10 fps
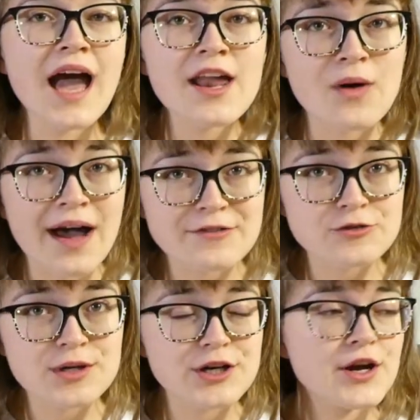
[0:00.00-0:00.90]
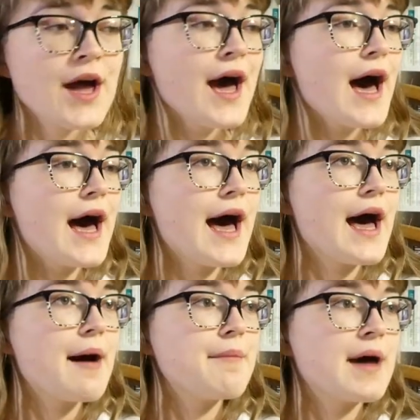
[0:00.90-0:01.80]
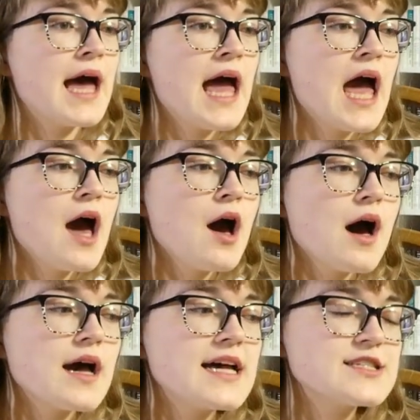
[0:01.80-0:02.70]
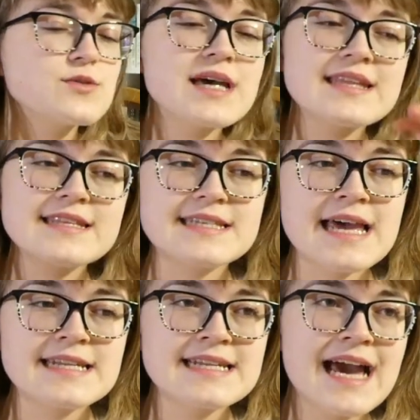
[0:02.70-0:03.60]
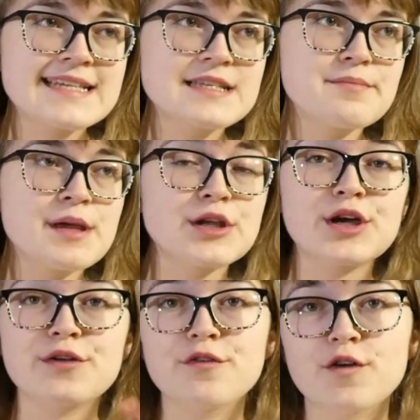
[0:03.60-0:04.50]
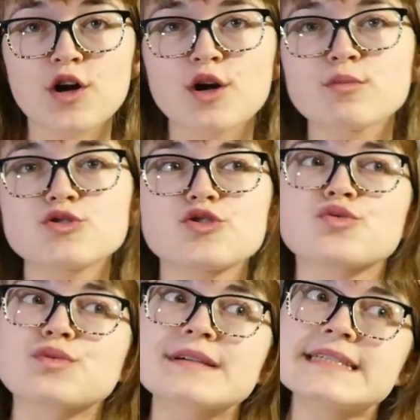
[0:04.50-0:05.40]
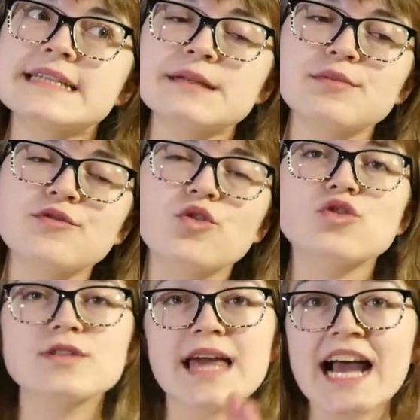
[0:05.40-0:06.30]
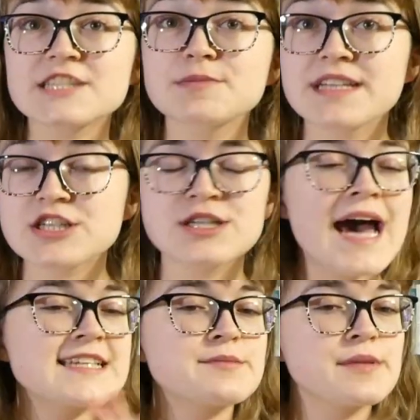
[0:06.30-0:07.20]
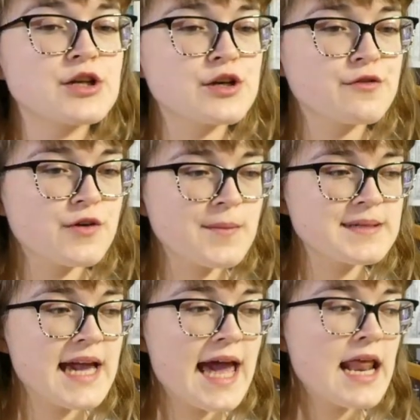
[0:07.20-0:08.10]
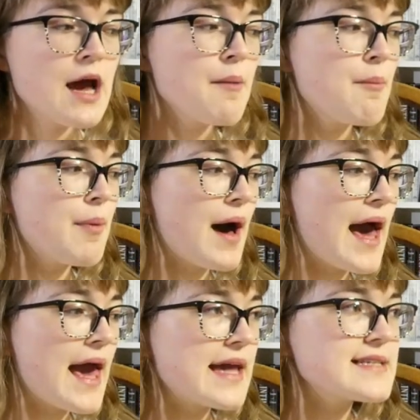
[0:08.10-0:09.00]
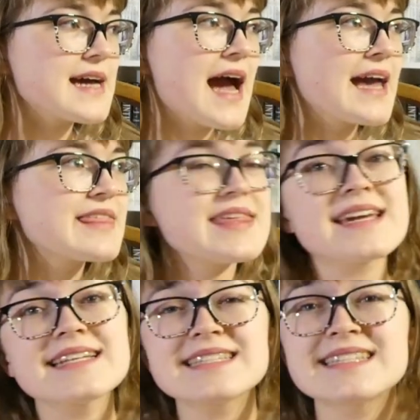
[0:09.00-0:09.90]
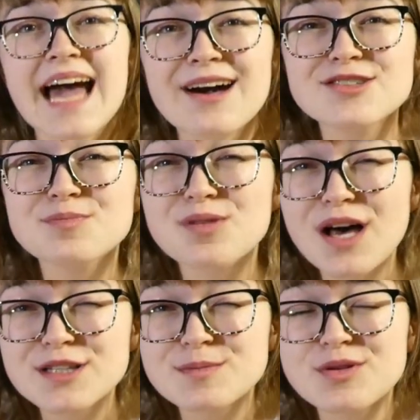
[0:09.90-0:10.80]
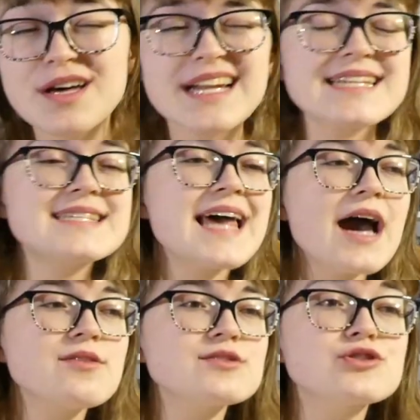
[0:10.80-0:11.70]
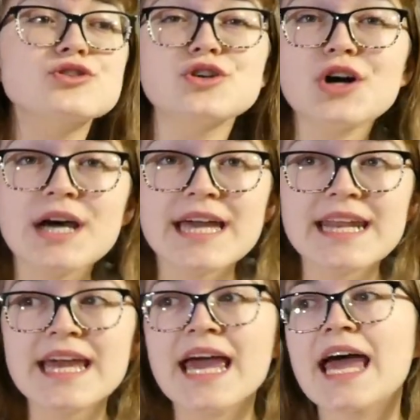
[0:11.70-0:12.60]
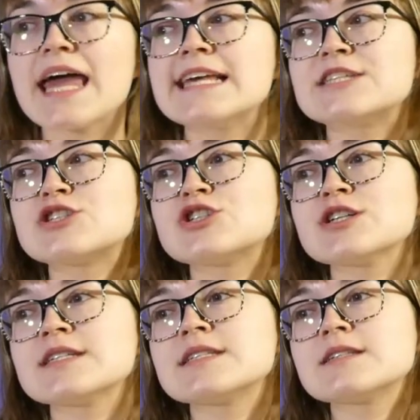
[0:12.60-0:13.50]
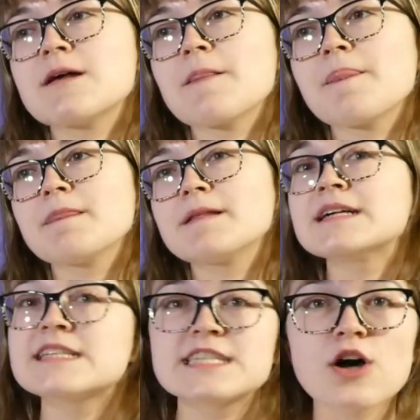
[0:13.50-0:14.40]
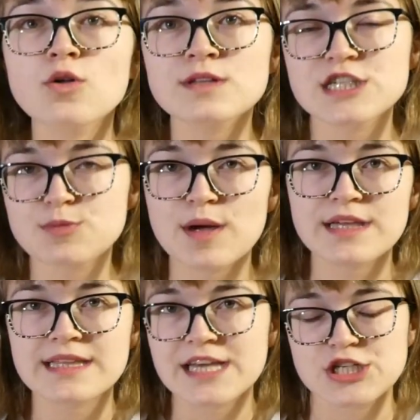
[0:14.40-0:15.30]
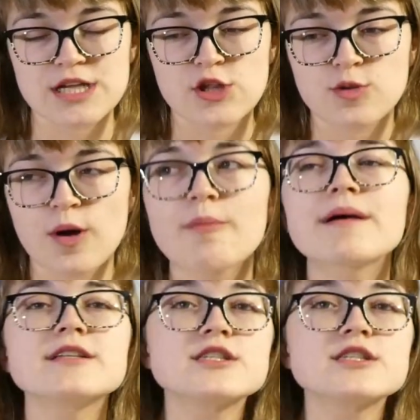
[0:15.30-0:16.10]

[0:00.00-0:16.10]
I don't have Twitter. So this ending hasn't been confirmed, or the reasoning before, or the explanation hasn't been confirmed yet. But I think it sounds plausible, and it sounds good. It's just, it's only speculation at the moment.